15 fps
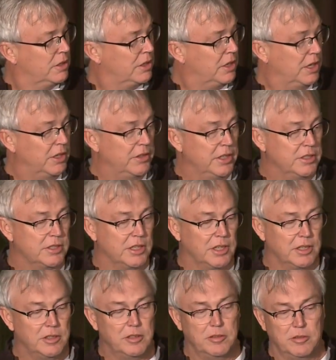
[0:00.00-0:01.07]
And they
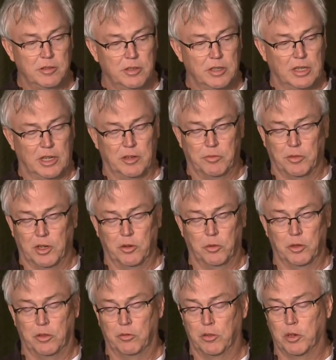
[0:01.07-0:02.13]
said, I forget
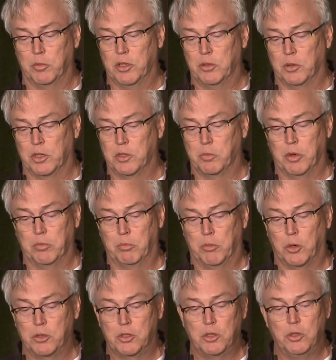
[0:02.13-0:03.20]
what the verbiage was, but
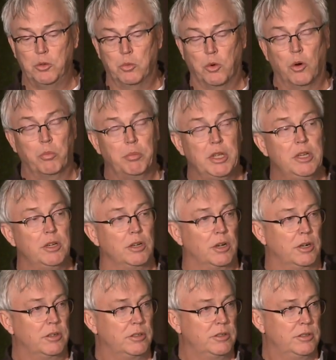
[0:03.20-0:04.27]
most of you won't be
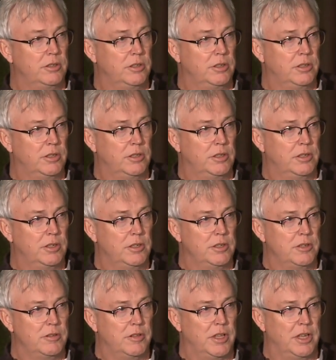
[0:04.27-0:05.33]
here.
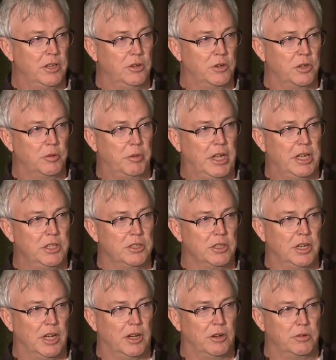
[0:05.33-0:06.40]
And you can imagine
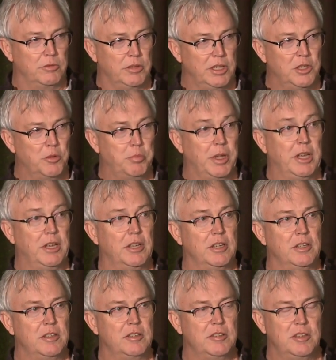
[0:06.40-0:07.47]
how independent,
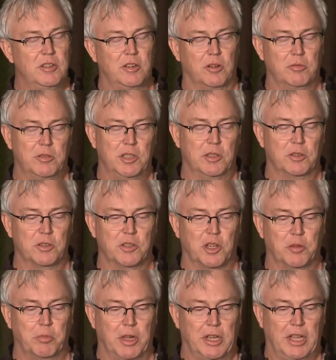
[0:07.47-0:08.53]
dealers
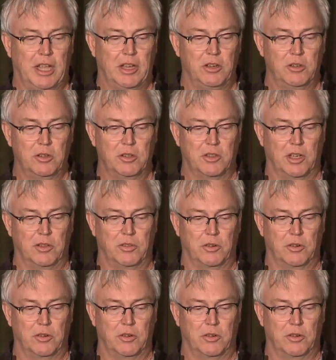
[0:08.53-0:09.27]
like my dad took that.